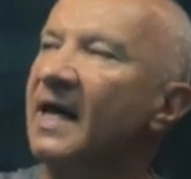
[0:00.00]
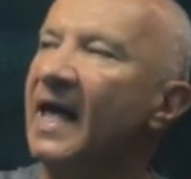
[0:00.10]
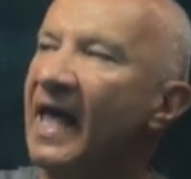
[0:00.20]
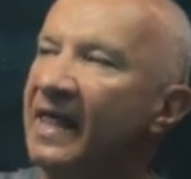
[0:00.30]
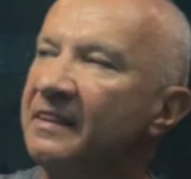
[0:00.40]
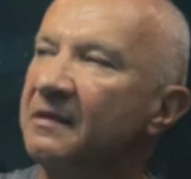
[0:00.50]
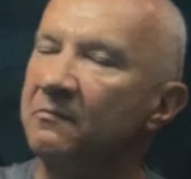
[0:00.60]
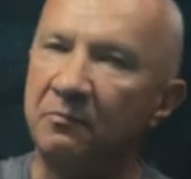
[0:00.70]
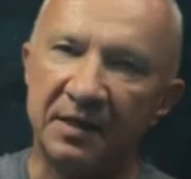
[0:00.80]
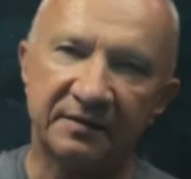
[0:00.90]

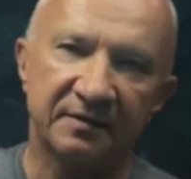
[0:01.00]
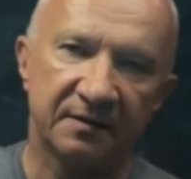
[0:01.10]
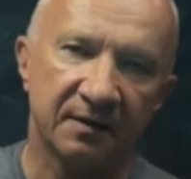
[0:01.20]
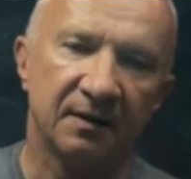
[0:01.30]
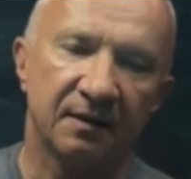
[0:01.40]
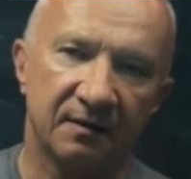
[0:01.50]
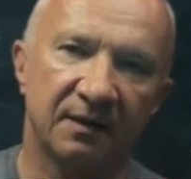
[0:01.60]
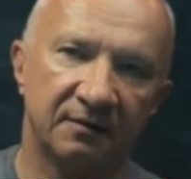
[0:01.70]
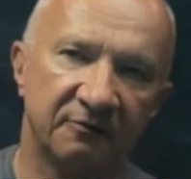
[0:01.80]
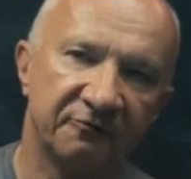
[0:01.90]
n bits
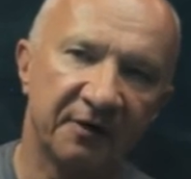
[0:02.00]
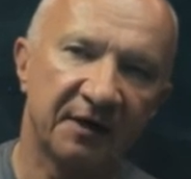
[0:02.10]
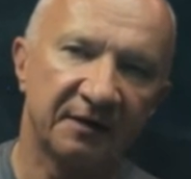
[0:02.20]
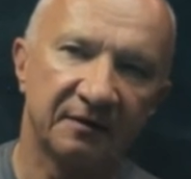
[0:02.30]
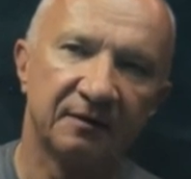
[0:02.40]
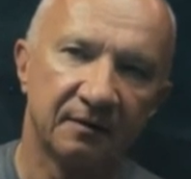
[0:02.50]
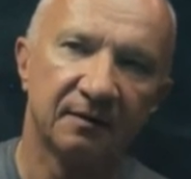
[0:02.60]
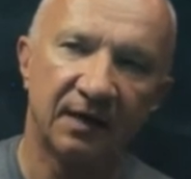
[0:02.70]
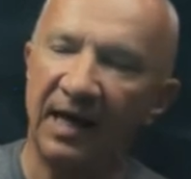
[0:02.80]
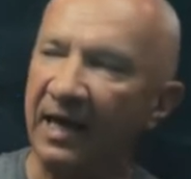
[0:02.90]
that define
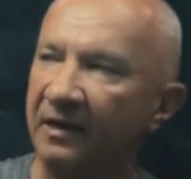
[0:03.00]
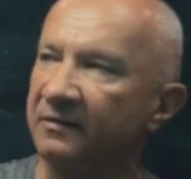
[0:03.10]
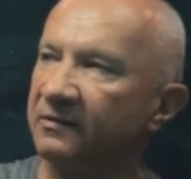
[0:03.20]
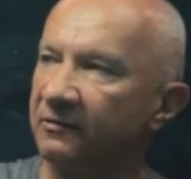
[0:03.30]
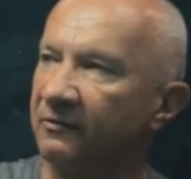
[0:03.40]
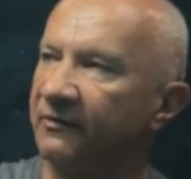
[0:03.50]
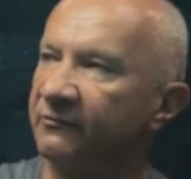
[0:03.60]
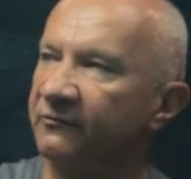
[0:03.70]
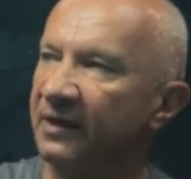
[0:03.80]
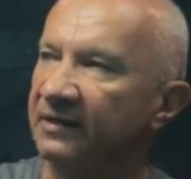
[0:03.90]
a. So you have to
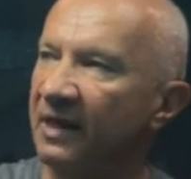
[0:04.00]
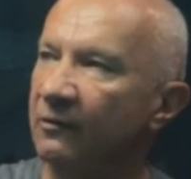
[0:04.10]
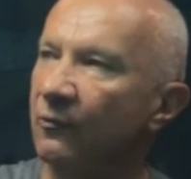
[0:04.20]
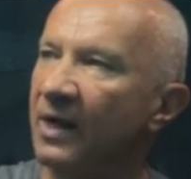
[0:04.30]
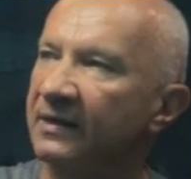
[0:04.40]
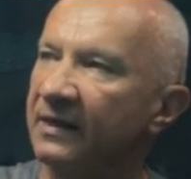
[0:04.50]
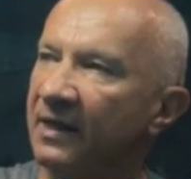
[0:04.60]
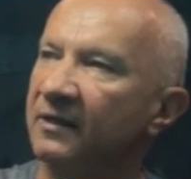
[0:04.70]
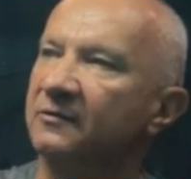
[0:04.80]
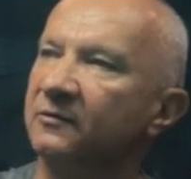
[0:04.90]
find a1,
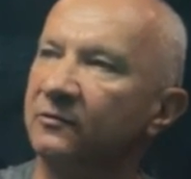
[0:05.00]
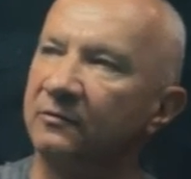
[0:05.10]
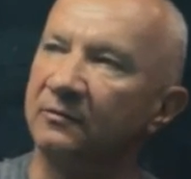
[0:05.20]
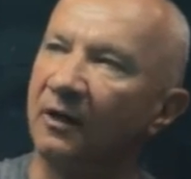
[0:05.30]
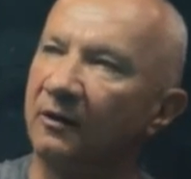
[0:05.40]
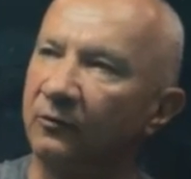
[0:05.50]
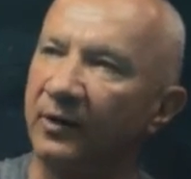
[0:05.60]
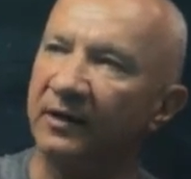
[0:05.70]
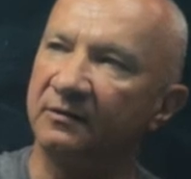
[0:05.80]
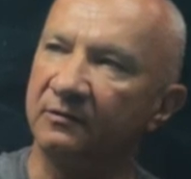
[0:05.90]
a2, all the
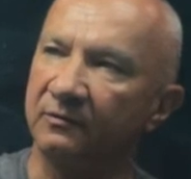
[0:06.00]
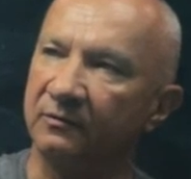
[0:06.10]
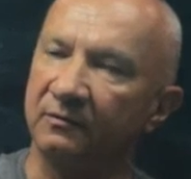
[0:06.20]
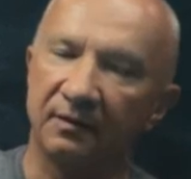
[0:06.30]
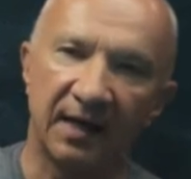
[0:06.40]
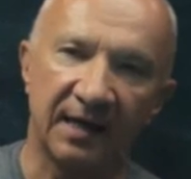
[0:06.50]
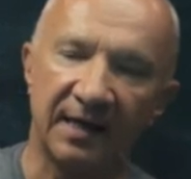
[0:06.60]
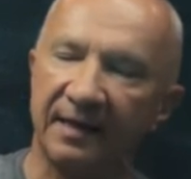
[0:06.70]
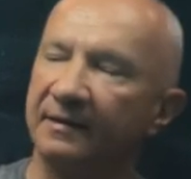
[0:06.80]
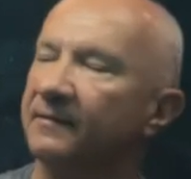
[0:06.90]
way to
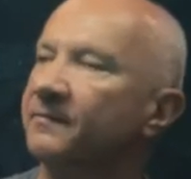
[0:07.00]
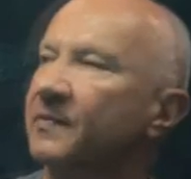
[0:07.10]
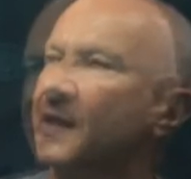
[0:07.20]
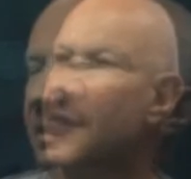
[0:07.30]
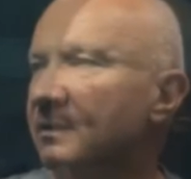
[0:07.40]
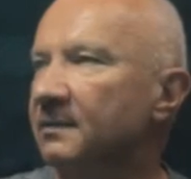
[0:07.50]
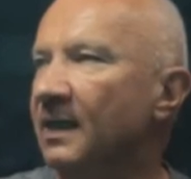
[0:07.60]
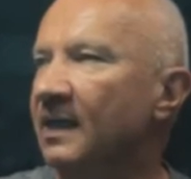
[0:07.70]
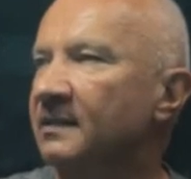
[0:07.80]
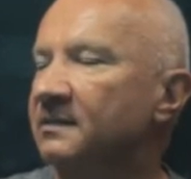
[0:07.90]
an.
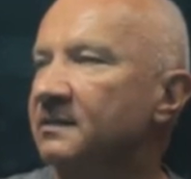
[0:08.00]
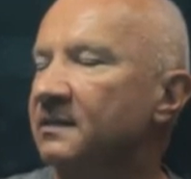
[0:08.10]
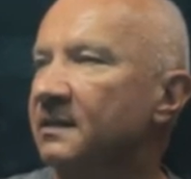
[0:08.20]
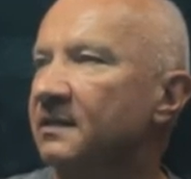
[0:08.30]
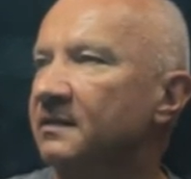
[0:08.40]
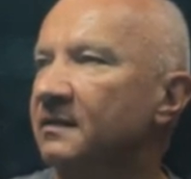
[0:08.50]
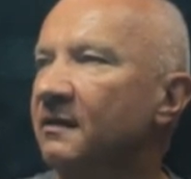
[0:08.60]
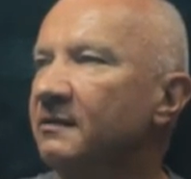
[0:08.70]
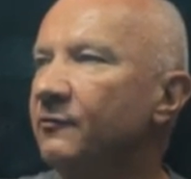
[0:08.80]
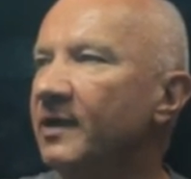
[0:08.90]
And the
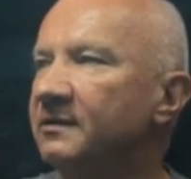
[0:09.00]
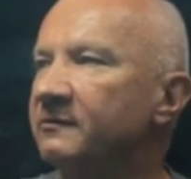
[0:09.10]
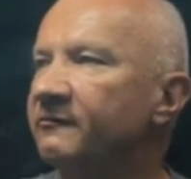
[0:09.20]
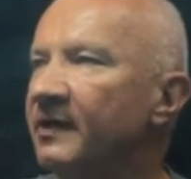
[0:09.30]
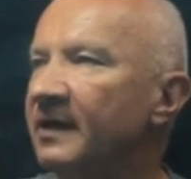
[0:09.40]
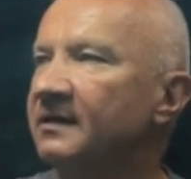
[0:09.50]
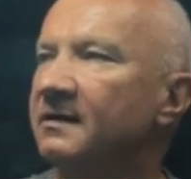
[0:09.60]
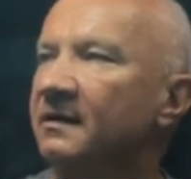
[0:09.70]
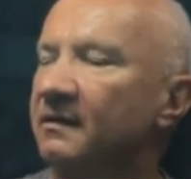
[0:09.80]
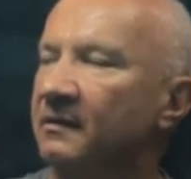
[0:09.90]
only way to find
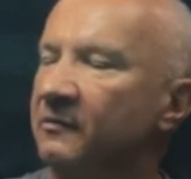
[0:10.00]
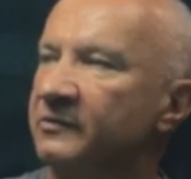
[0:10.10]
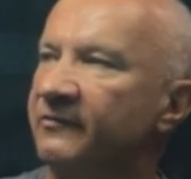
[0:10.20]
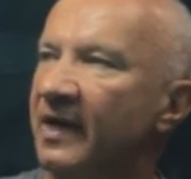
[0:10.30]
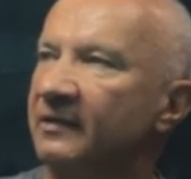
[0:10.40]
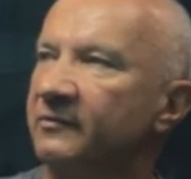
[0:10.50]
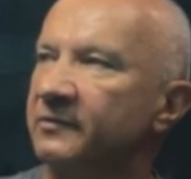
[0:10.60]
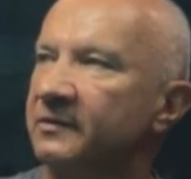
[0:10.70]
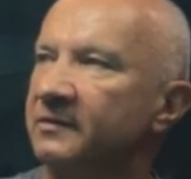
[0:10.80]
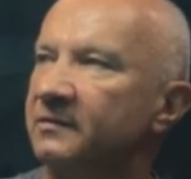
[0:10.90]
those values
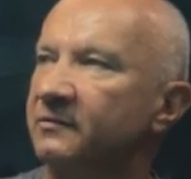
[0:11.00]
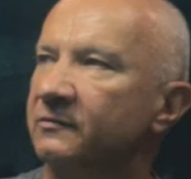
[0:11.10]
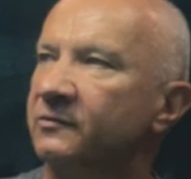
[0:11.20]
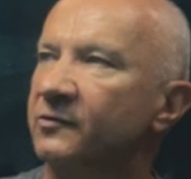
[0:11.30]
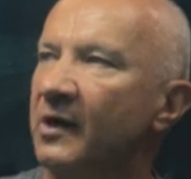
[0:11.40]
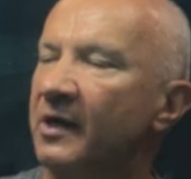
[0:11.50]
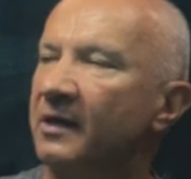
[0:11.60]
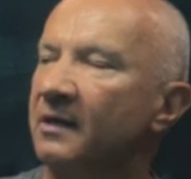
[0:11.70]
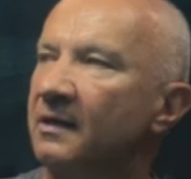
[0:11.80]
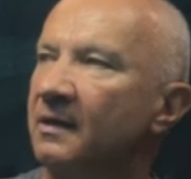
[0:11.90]
is to try